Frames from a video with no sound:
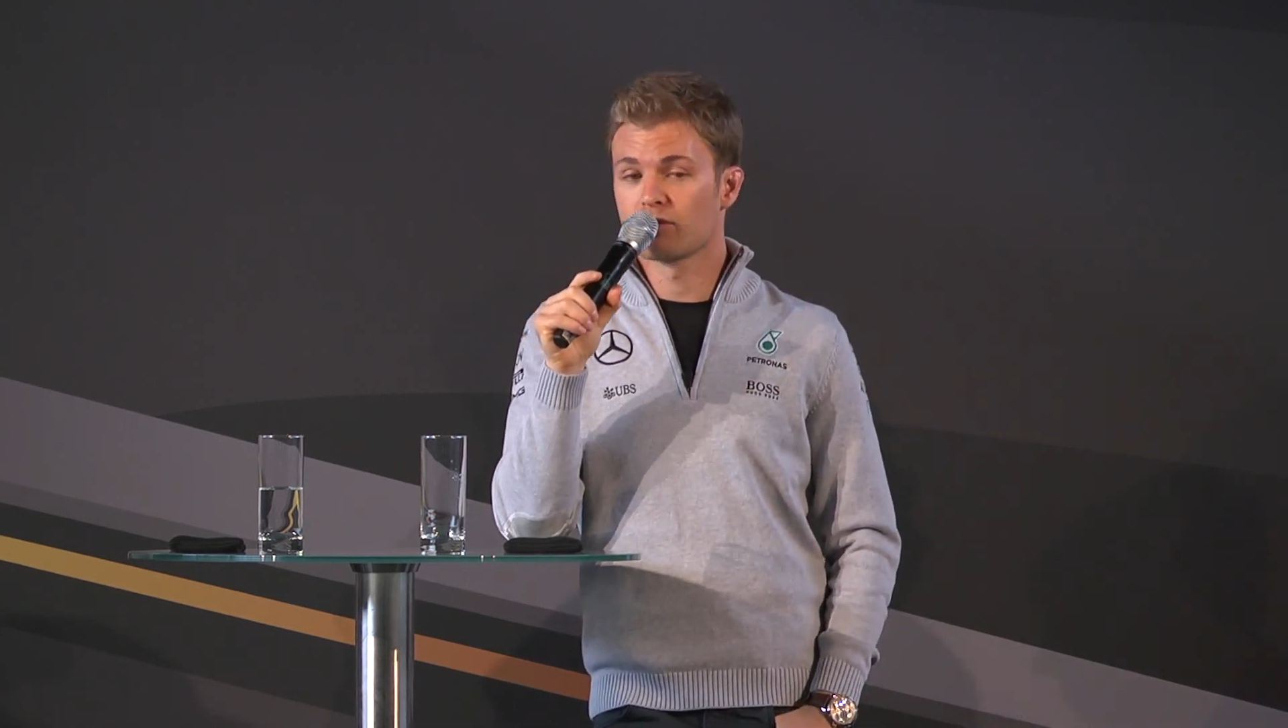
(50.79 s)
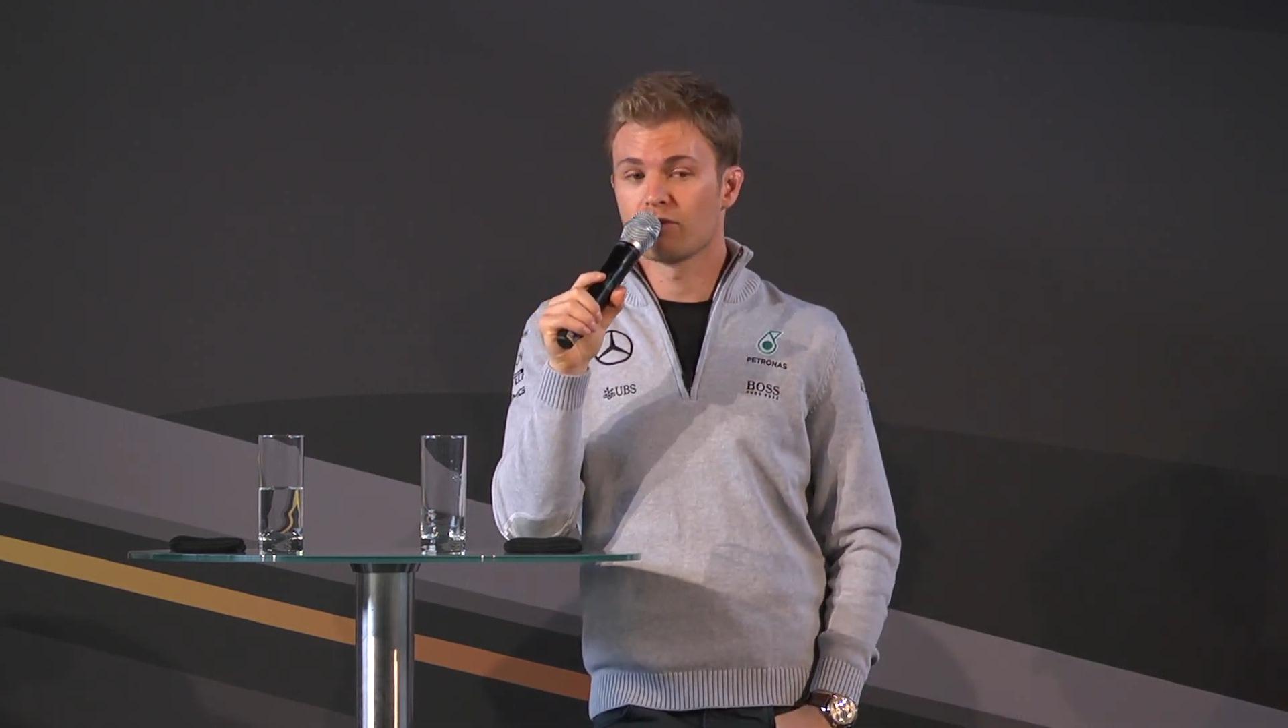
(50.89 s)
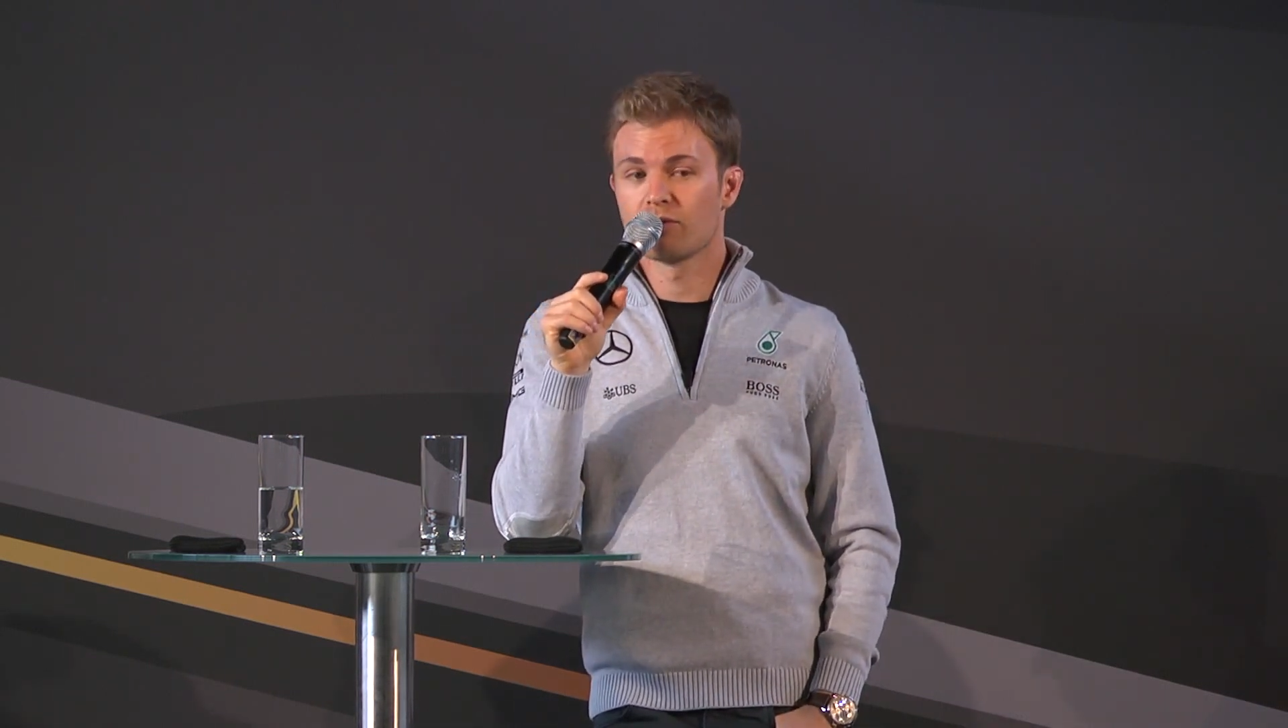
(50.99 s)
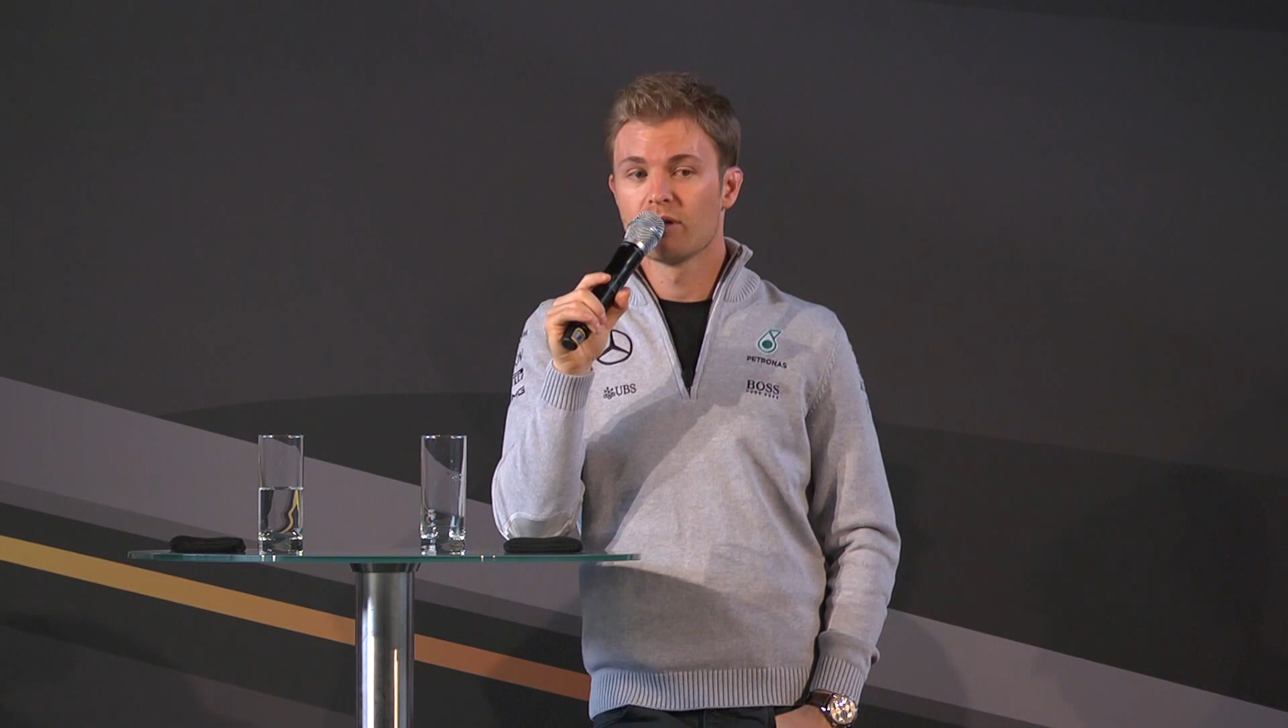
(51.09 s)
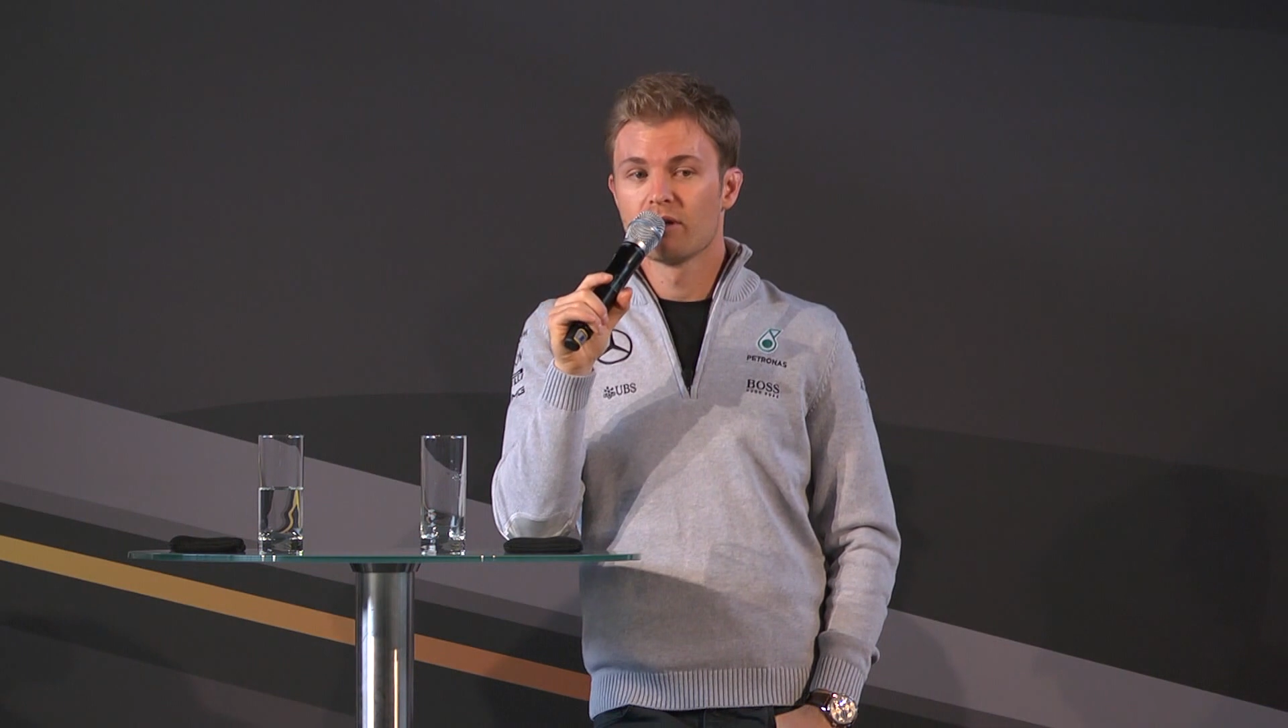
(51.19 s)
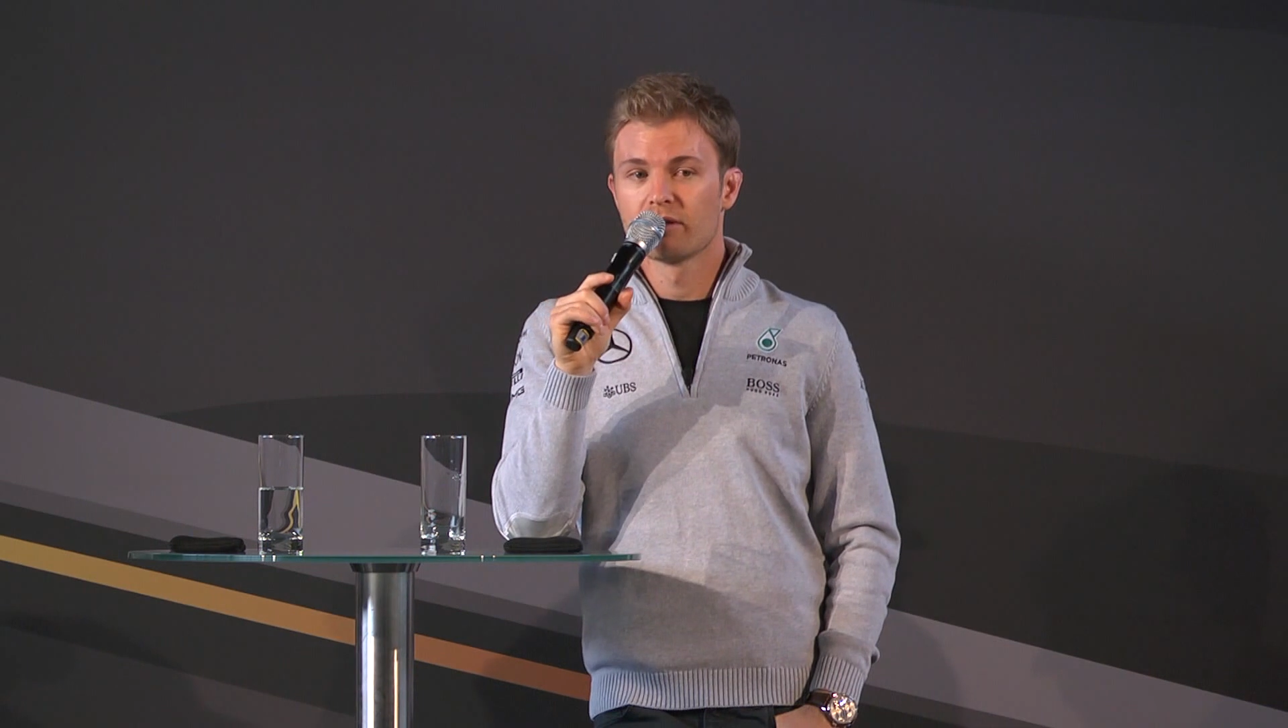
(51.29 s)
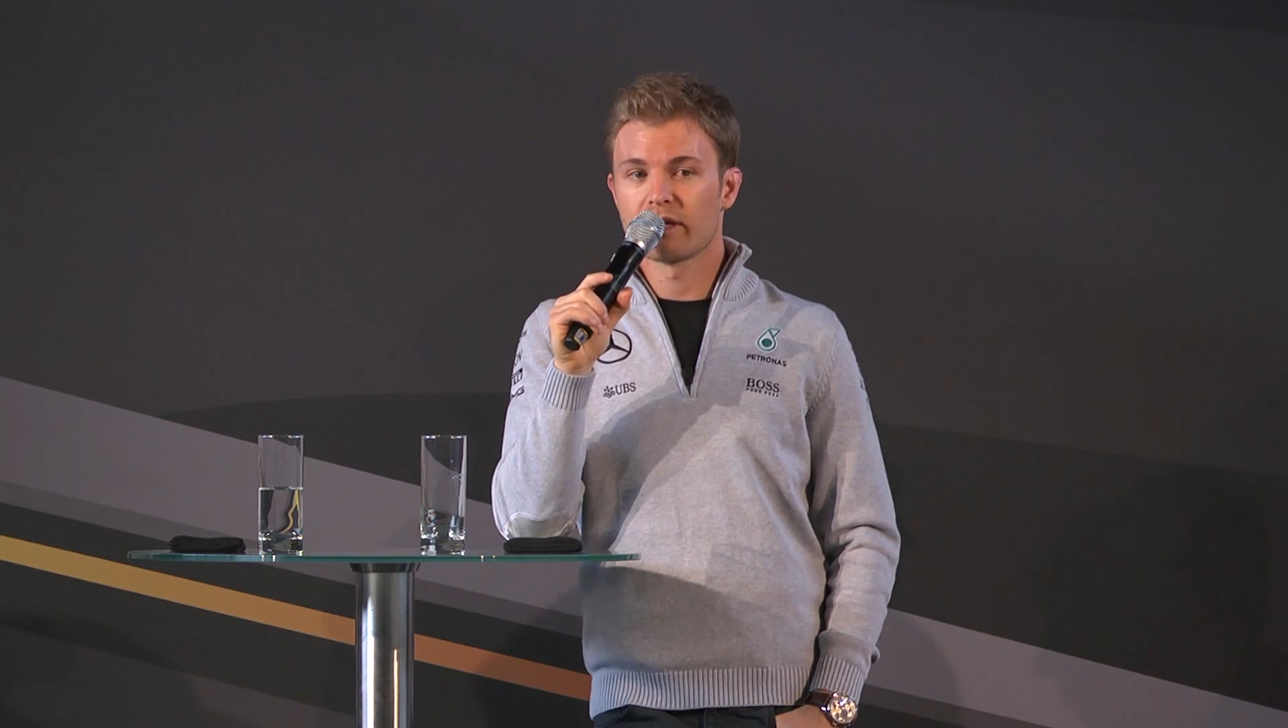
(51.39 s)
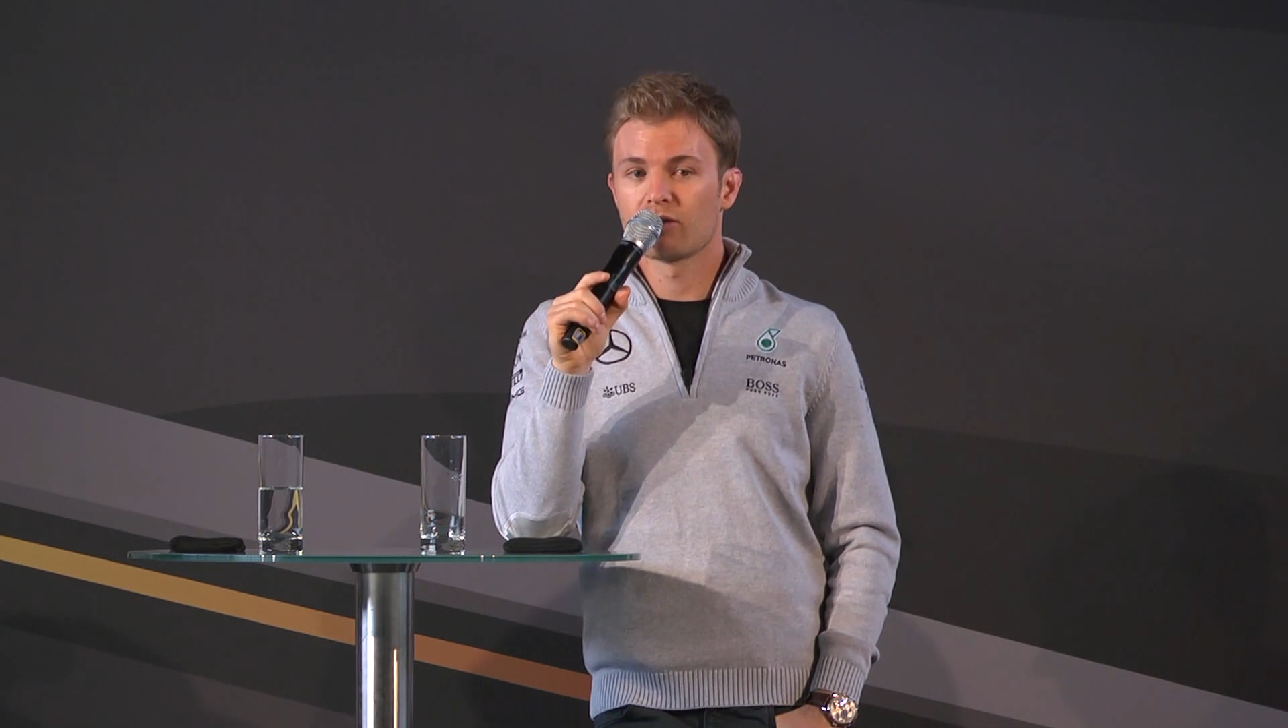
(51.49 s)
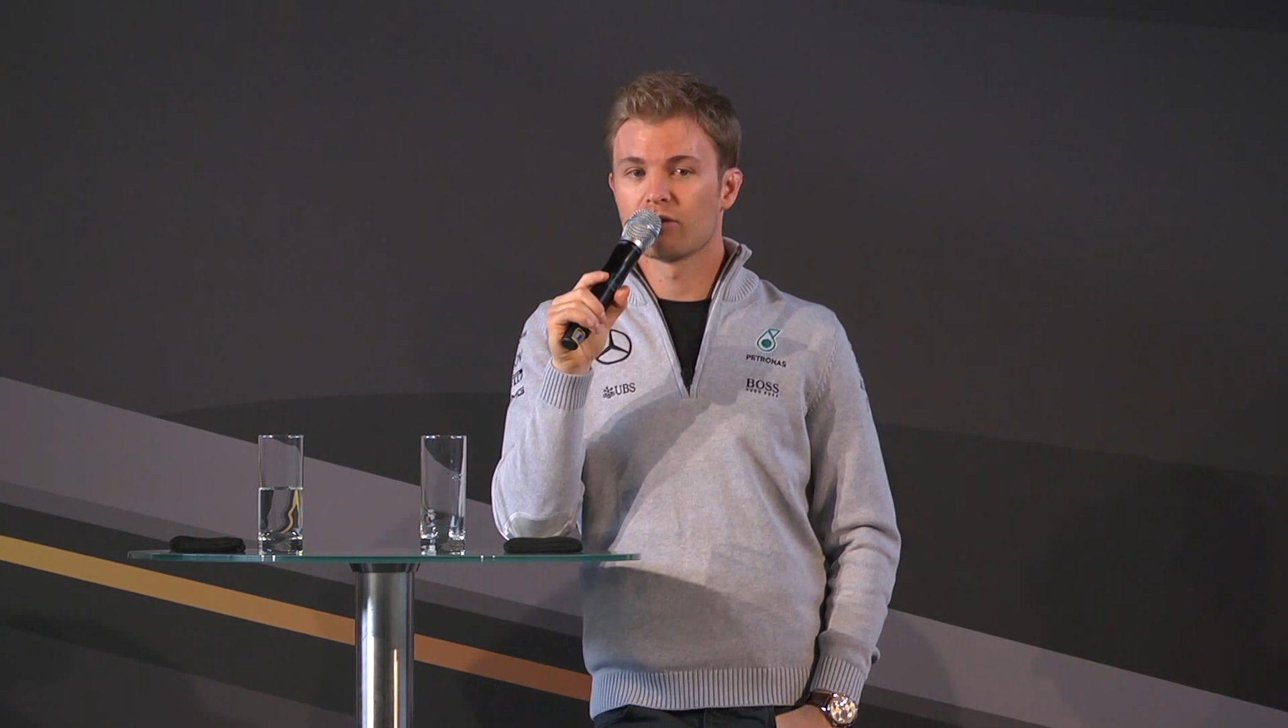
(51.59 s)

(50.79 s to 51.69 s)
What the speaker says: So that